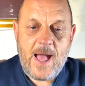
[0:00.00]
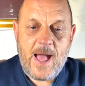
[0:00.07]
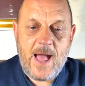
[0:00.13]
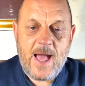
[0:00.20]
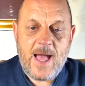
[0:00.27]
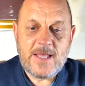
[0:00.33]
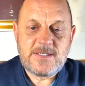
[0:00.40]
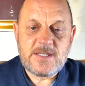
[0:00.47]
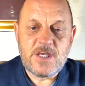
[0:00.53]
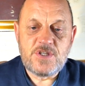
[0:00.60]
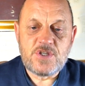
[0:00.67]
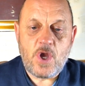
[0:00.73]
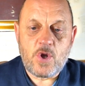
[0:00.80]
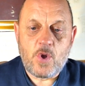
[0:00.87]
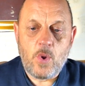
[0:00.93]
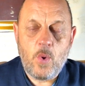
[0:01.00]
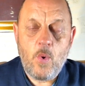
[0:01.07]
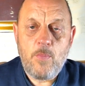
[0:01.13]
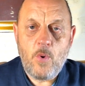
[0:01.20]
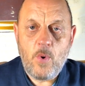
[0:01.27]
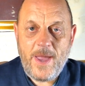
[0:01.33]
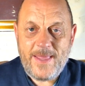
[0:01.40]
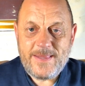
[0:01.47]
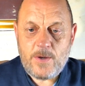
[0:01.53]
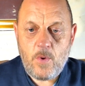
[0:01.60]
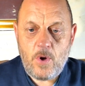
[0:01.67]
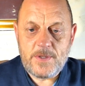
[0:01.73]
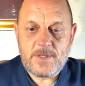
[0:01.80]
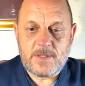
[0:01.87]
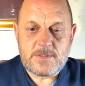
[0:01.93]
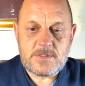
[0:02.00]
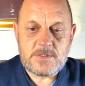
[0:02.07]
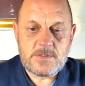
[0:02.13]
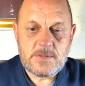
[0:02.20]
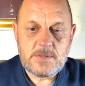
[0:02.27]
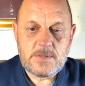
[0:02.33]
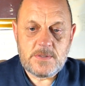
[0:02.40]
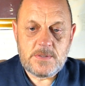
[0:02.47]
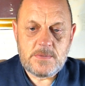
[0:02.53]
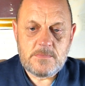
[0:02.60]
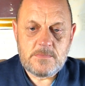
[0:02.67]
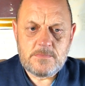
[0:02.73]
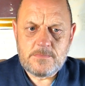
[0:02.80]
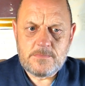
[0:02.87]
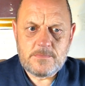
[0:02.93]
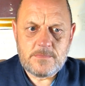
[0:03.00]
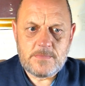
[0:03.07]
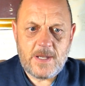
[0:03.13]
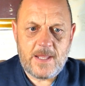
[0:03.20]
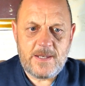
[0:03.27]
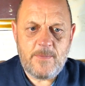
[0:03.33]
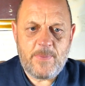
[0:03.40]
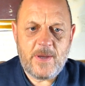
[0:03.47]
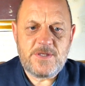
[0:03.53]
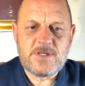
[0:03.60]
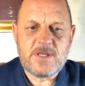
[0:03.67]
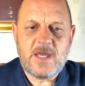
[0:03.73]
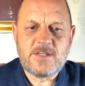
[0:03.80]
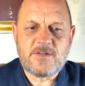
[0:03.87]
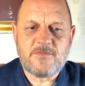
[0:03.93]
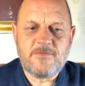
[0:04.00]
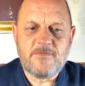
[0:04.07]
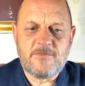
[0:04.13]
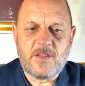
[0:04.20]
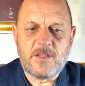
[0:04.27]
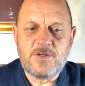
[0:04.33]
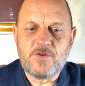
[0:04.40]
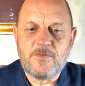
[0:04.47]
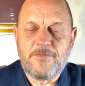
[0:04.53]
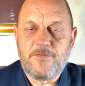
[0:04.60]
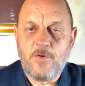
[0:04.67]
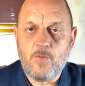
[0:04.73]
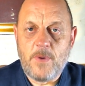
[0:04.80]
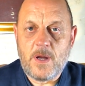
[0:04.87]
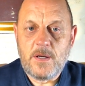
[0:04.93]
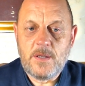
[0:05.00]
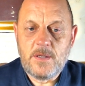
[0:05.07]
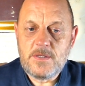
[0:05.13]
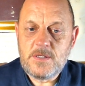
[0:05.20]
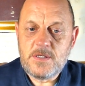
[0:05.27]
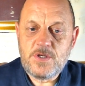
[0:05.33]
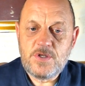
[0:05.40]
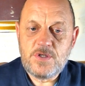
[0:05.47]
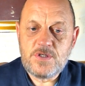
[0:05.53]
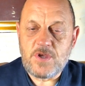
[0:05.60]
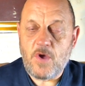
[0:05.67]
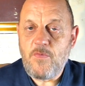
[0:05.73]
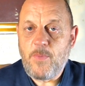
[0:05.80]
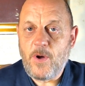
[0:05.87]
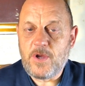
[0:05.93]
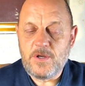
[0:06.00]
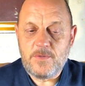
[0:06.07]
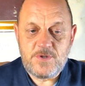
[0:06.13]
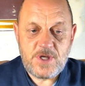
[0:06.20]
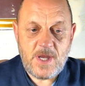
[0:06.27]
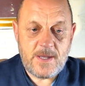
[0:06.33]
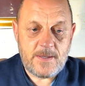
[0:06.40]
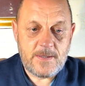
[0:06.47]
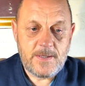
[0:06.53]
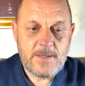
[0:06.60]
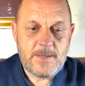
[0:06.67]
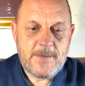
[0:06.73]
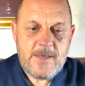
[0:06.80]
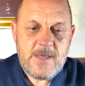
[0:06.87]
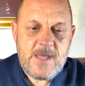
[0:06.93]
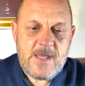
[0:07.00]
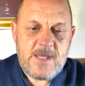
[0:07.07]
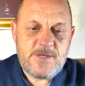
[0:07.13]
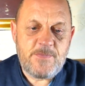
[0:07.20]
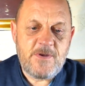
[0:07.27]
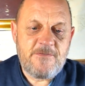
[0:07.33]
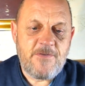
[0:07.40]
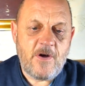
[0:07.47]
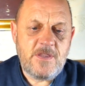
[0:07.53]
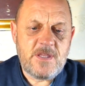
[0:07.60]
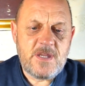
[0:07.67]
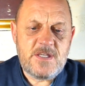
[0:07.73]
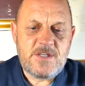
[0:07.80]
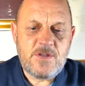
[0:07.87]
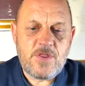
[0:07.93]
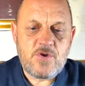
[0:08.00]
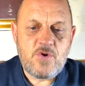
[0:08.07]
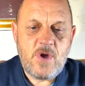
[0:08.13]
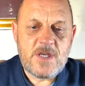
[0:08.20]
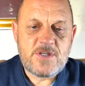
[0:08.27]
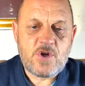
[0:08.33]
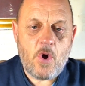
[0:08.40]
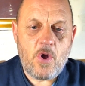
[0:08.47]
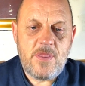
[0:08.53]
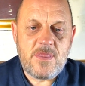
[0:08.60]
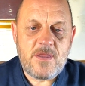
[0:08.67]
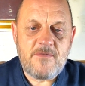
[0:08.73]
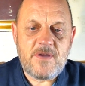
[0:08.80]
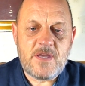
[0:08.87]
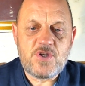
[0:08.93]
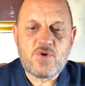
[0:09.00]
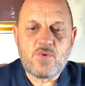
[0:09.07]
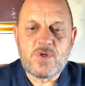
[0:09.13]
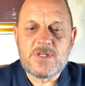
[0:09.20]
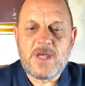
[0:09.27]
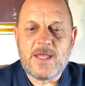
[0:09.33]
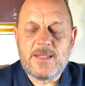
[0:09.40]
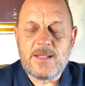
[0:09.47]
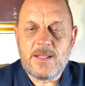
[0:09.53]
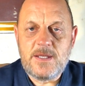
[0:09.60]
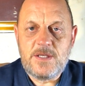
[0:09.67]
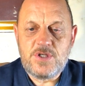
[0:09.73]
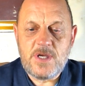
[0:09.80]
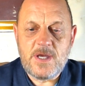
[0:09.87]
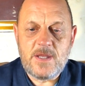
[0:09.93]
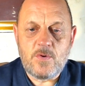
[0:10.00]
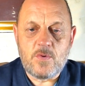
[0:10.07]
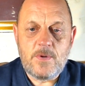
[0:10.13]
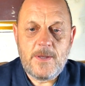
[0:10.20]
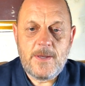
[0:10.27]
has his global headquarters in the picturesque village of Fulmer, South Buckinghamshire. He's been fundraising through his controversial satellite channel,